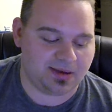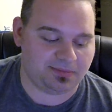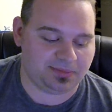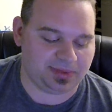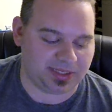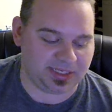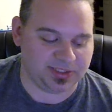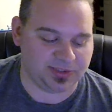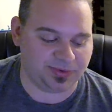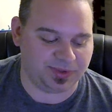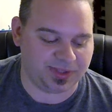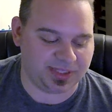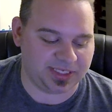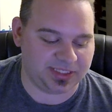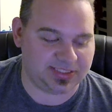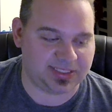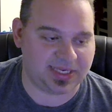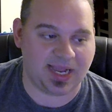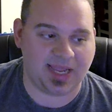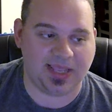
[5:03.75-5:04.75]
Plus with
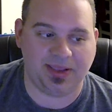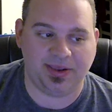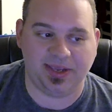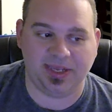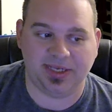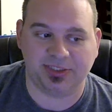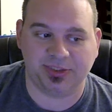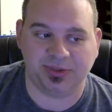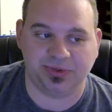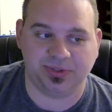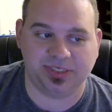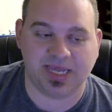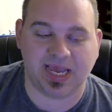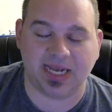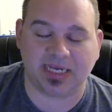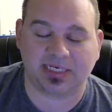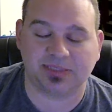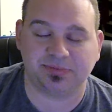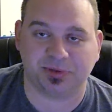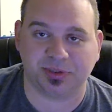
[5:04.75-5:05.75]
this guy, you get 2
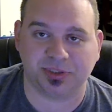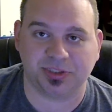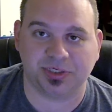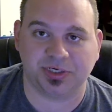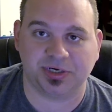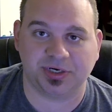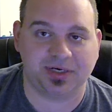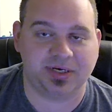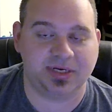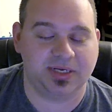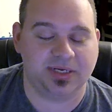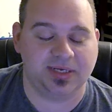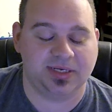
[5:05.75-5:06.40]
attacks per turn.